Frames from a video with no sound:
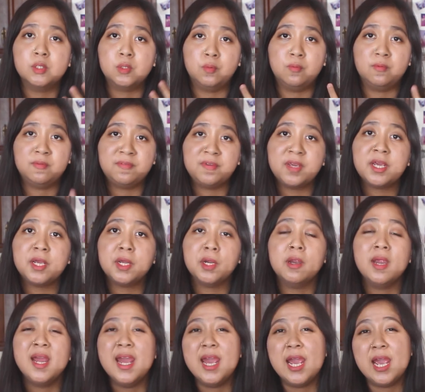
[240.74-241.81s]
to fear,
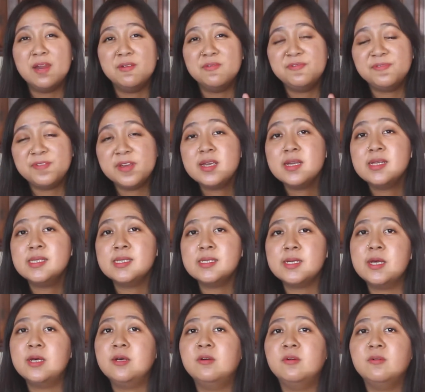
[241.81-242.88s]
and fear
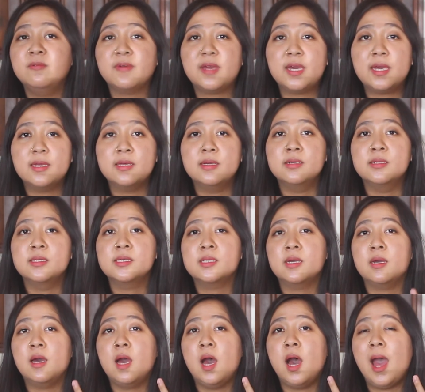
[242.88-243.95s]
itself is
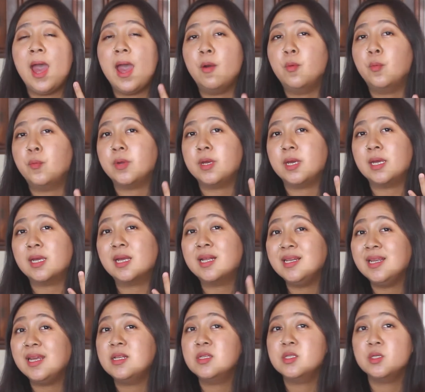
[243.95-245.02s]
how we
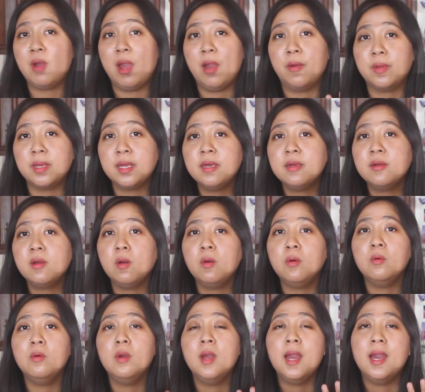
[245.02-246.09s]
cling to our
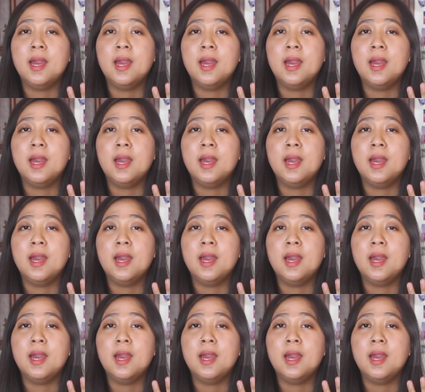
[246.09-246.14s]
ego,